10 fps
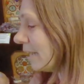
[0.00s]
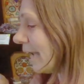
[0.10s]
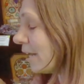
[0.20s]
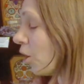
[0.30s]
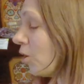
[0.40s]

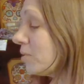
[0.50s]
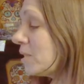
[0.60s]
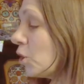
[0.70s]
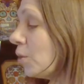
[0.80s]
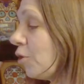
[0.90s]
And
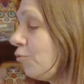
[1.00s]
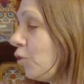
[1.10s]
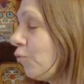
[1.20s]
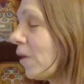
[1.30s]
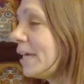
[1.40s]
also, if
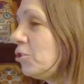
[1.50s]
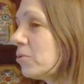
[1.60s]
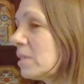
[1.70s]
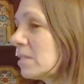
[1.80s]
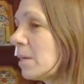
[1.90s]
you find
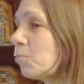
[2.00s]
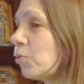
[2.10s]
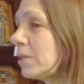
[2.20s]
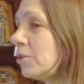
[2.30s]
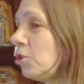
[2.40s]
you're
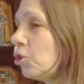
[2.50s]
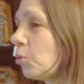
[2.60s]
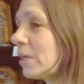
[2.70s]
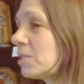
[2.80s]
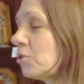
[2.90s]
someone
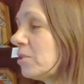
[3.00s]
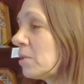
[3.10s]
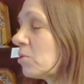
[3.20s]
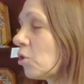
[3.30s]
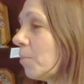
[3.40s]
who, as soon as
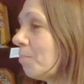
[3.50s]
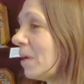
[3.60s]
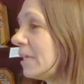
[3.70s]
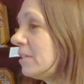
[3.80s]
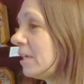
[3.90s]
you start
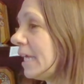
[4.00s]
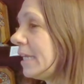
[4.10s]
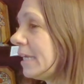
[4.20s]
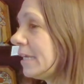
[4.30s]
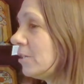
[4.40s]

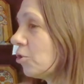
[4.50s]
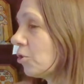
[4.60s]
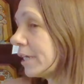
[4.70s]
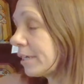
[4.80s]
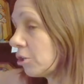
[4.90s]
meditating,
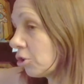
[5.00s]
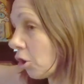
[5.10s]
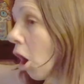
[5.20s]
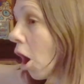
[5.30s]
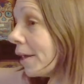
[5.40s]
you're like
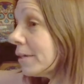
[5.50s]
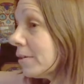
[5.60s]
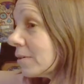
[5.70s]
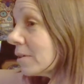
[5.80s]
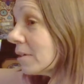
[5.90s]
gone,
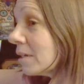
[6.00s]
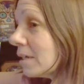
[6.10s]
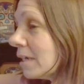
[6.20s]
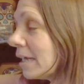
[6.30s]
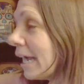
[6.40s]

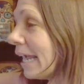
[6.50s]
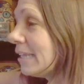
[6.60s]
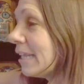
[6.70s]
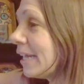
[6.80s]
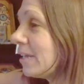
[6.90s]

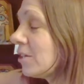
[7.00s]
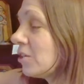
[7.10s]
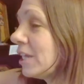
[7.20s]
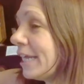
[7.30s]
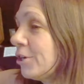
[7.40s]
and then
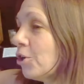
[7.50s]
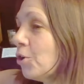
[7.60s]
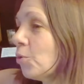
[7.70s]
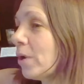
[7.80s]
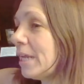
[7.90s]

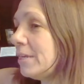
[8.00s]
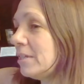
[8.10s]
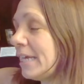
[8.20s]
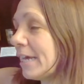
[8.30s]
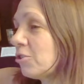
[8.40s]
later, when
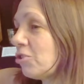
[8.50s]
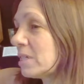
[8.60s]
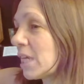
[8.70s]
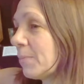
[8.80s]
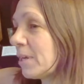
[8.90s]
the energy
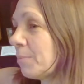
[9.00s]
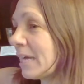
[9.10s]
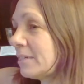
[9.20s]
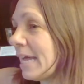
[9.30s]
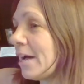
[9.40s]
is coming
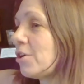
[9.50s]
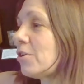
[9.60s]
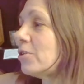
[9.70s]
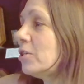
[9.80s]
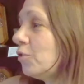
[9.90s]
back
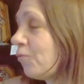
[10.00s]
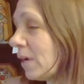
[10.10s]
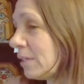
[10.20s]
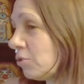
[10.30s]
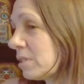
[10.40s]
down, you
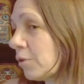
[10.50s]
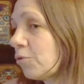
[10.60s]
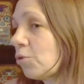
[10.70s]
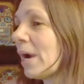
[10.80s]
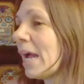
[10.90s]
find yourself
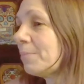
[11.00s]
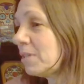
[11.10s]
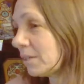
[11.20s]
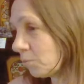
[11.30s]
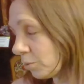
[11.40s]
grabbed
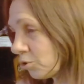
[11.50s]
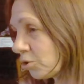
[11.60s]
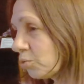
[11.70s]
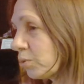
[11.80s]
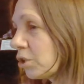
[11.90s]
and
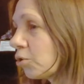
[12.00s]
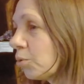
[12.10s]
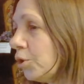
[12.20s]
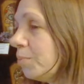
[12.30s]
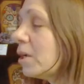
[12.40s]
returned with the
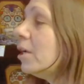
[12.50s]
group.